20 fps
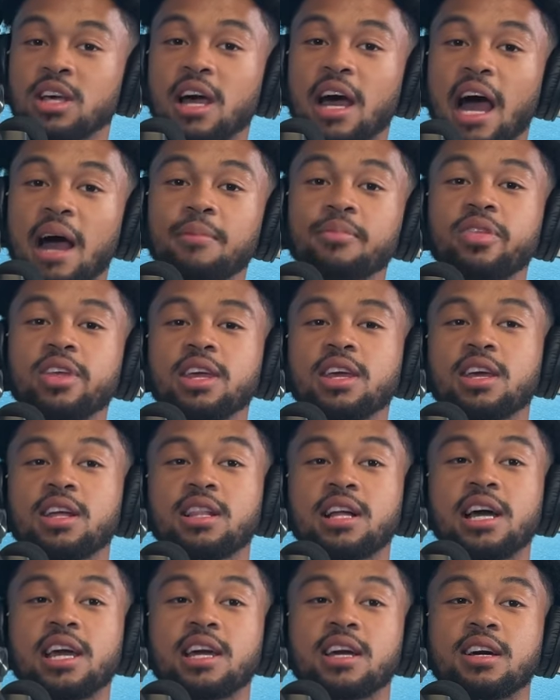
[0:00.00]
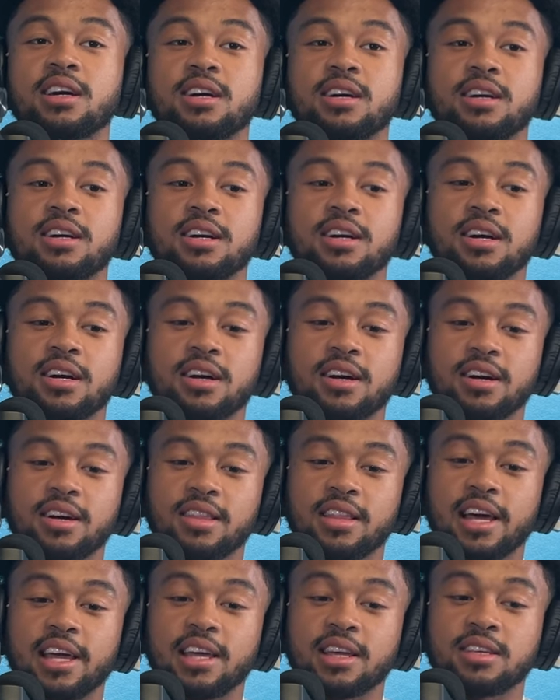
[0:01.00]
I'm thinking like
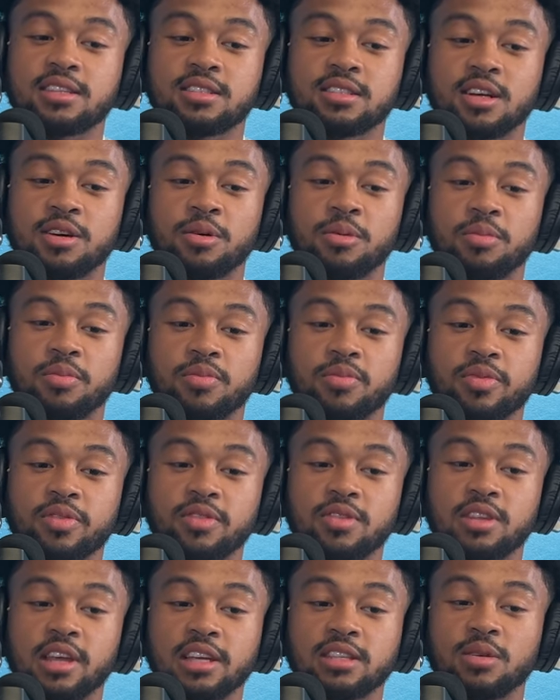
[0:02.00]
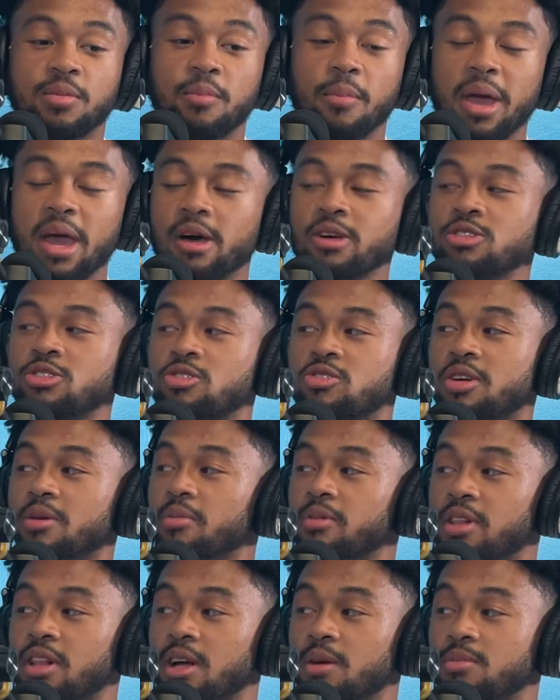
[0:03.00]
like some like some male strip
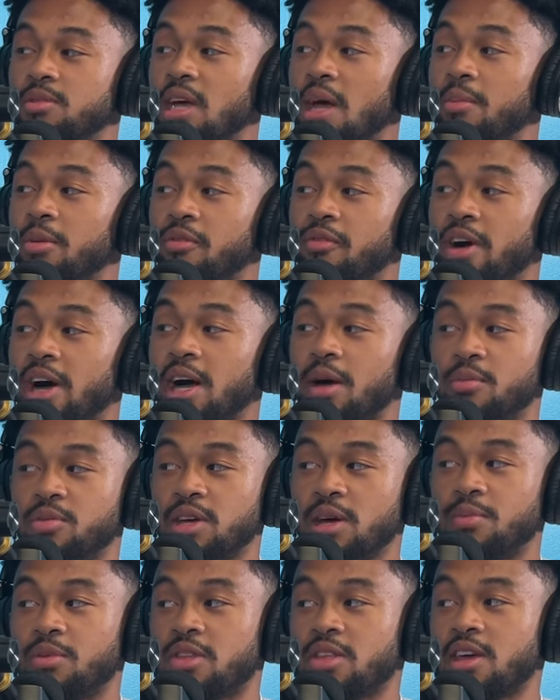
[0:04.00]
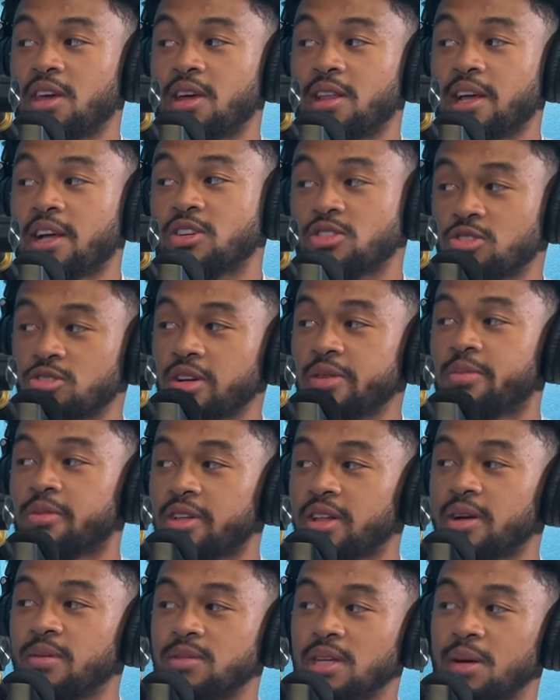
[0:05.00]
club type of vibe type of thing, like a strip
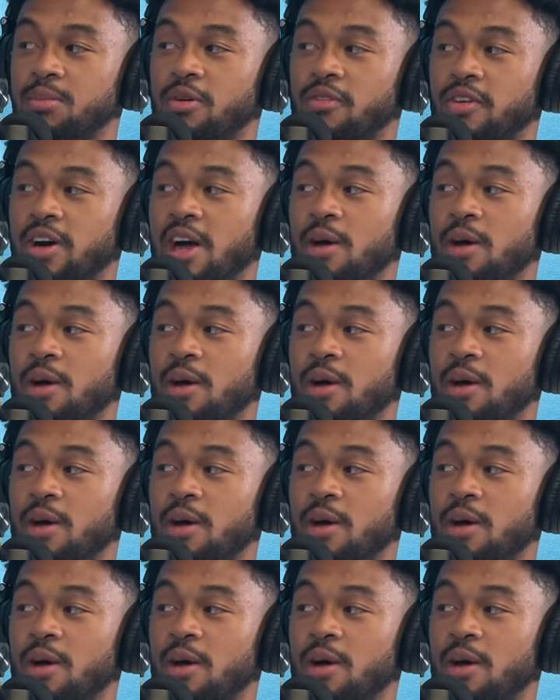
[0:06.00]
club type right.